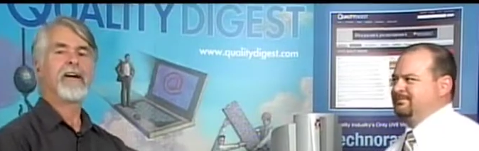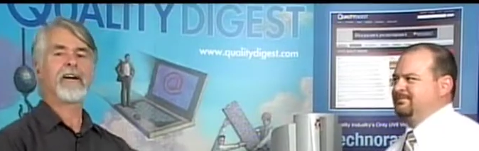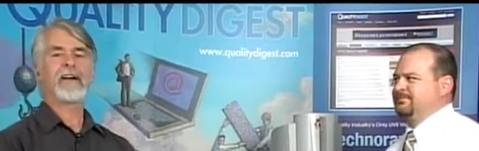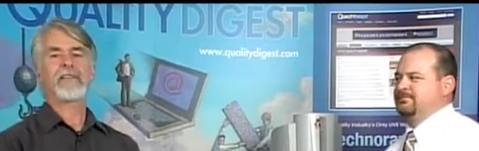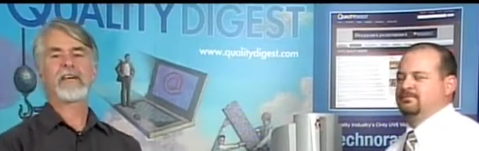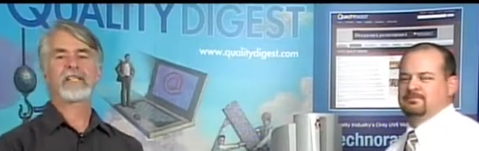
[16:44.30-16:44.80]

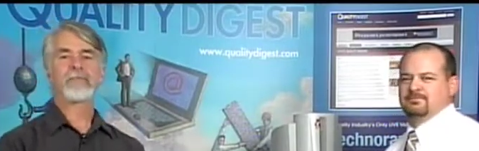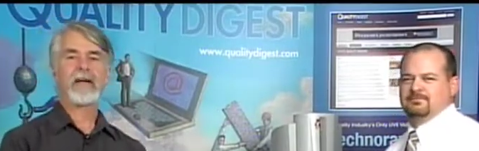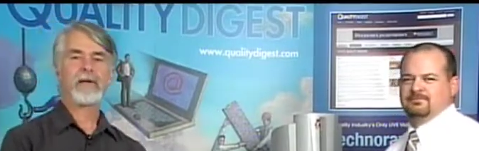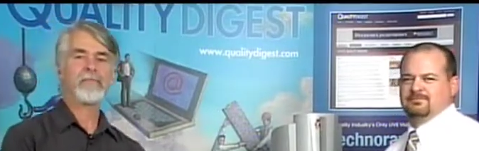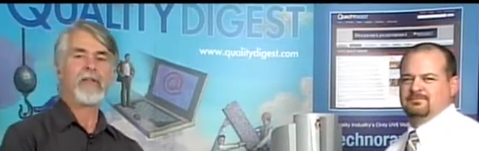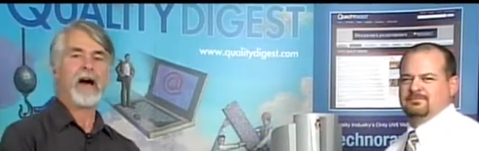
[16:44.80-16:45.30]
Speaker 1: Okay, thanks,
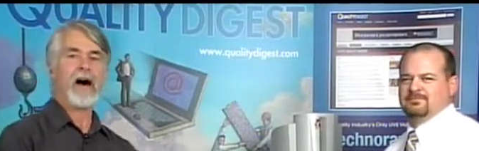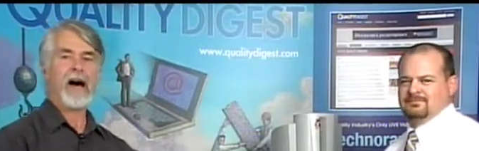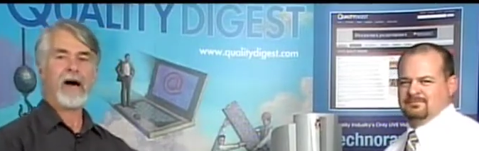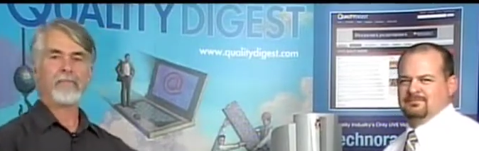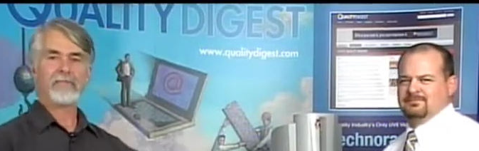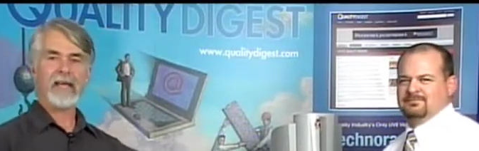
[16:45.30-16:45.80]
Mike.
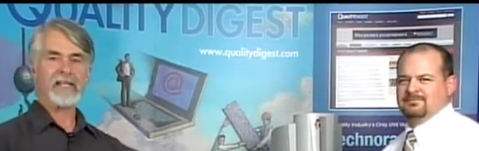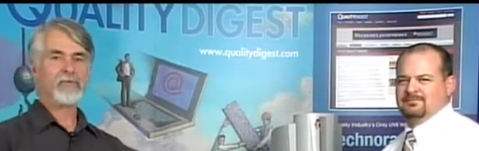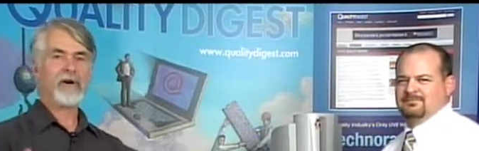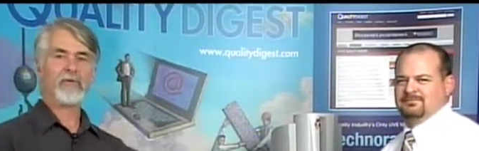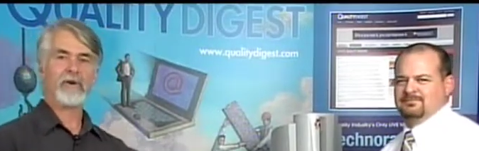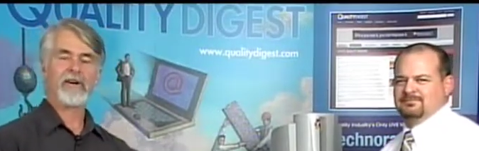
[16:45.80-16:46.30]
Um, yes,
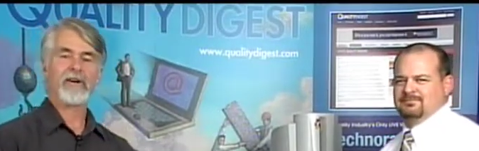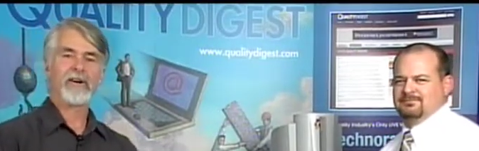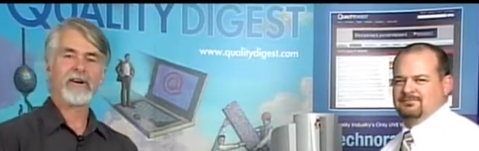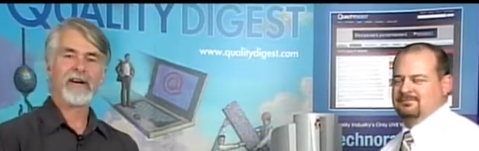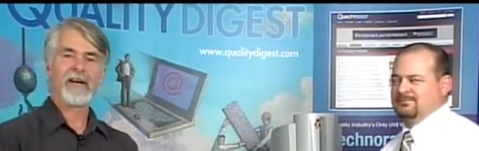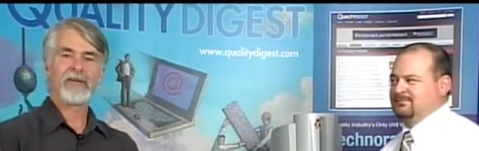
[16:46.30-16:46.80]
well, we're in
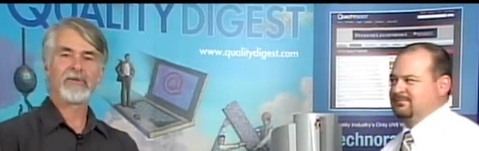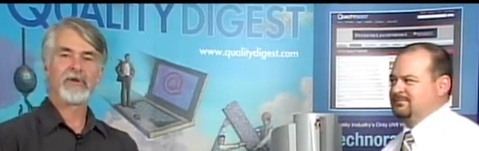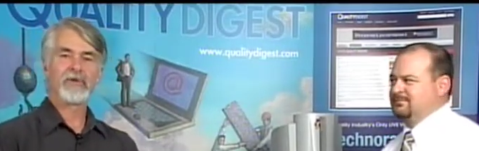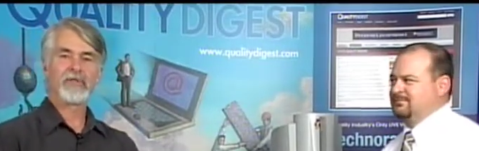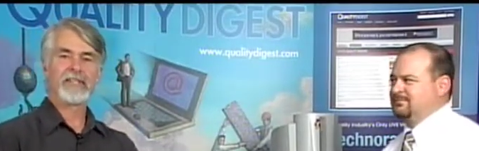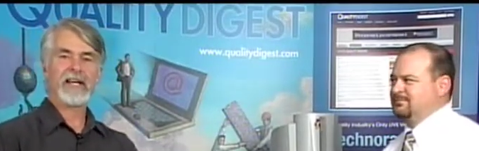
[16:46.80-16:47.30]
our uh,
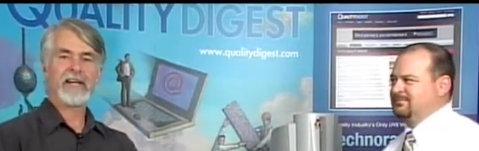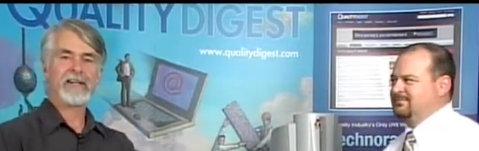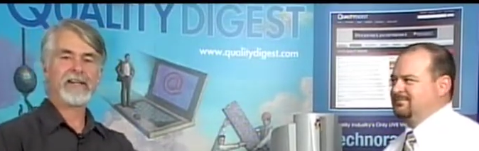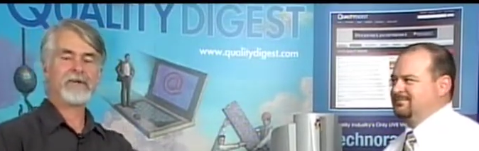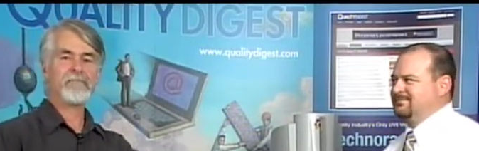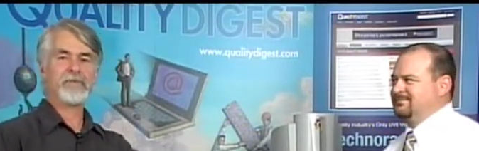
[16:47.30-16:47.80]
new setting
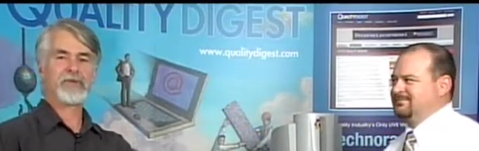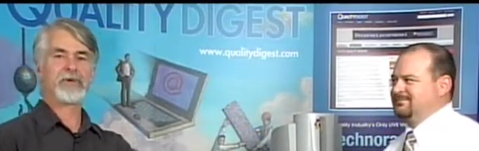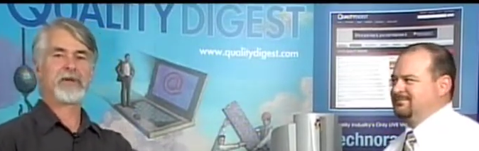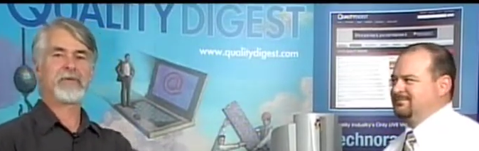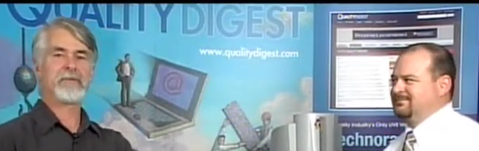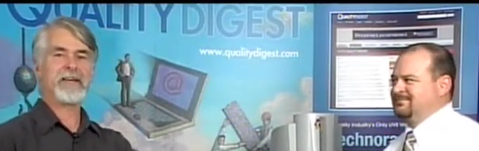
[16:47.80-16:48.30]
here,
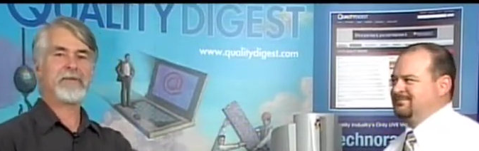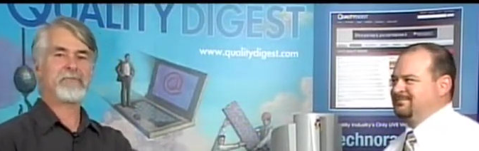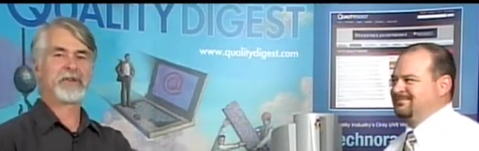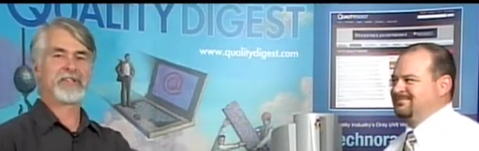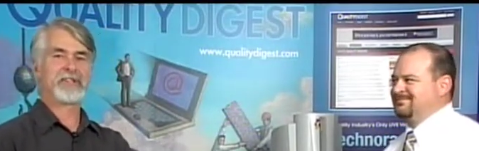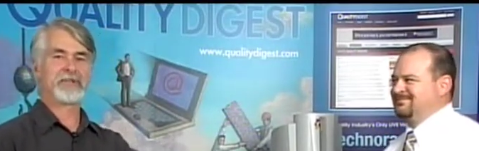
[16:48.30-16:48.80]
Studio B,
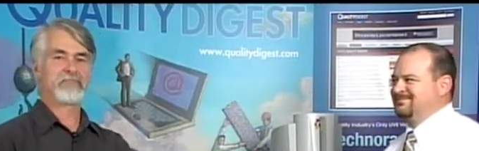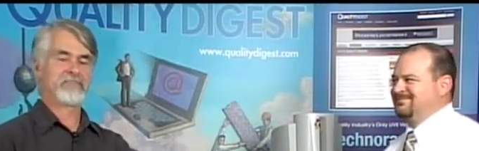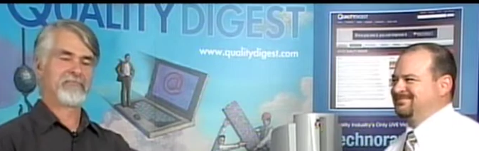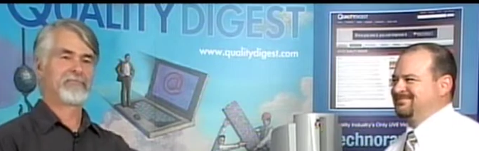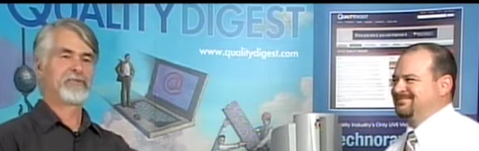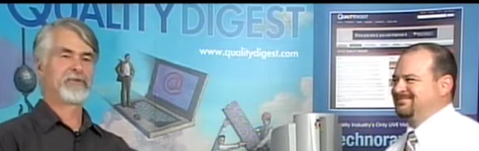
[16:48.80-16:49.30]
which is
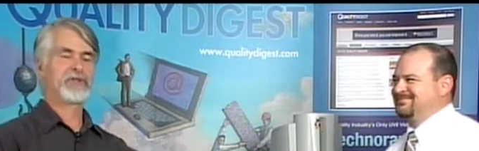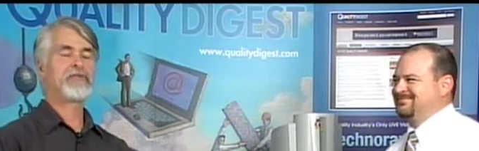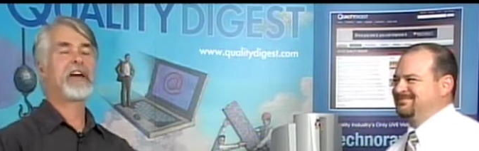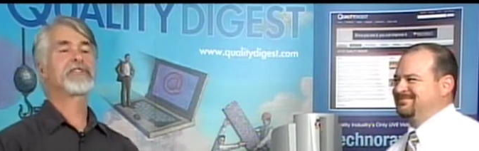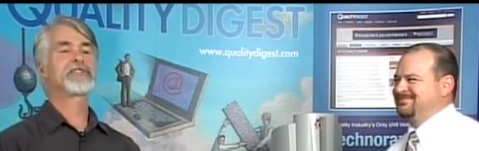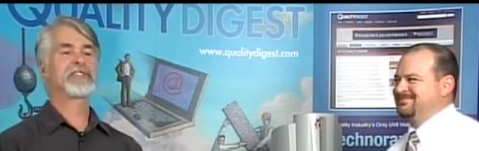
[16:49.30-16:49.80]

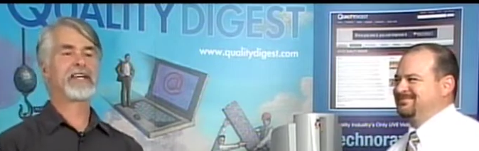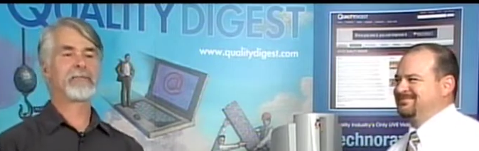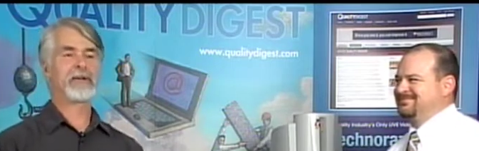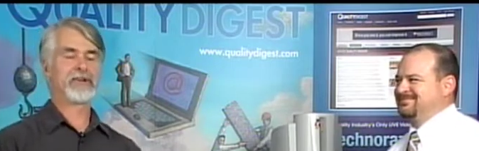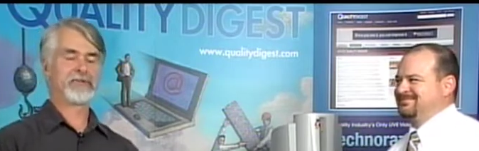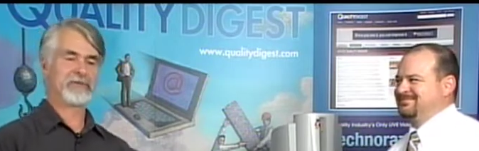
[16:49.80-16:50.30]
2,000
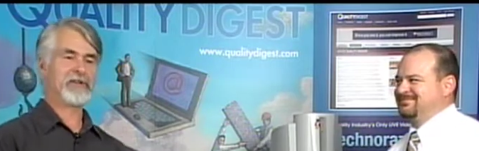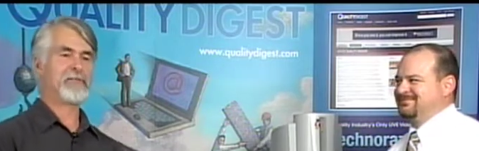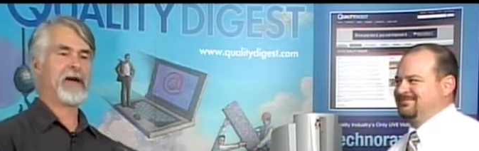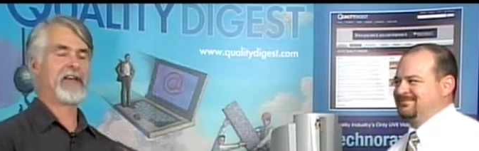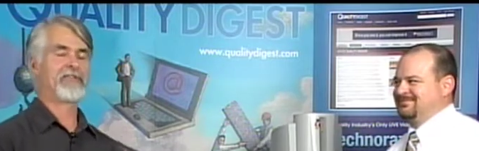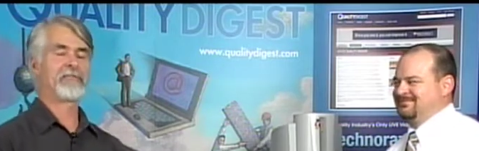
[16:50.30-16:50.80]
centimeters, do the
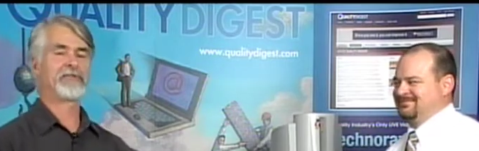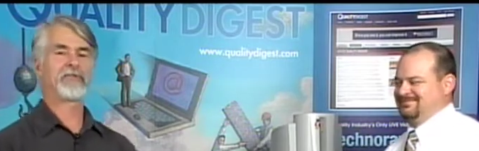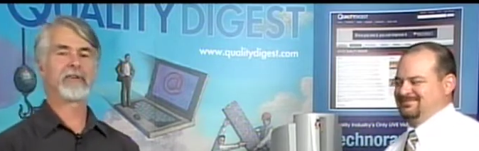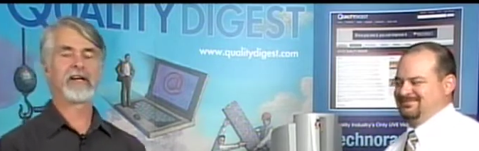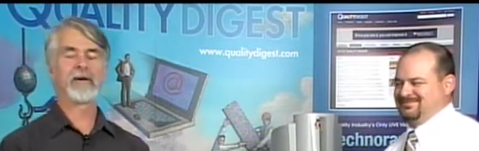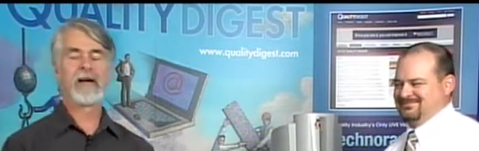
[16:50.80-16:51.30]
math, from
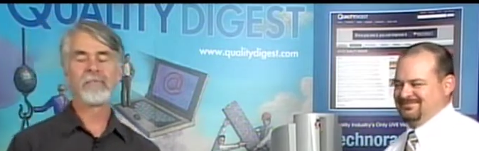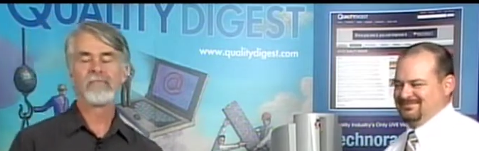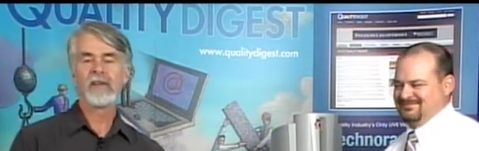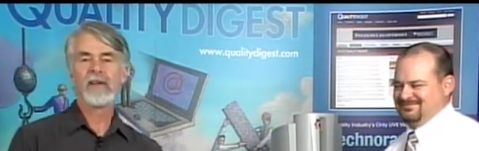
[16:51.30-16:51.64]
Studio A.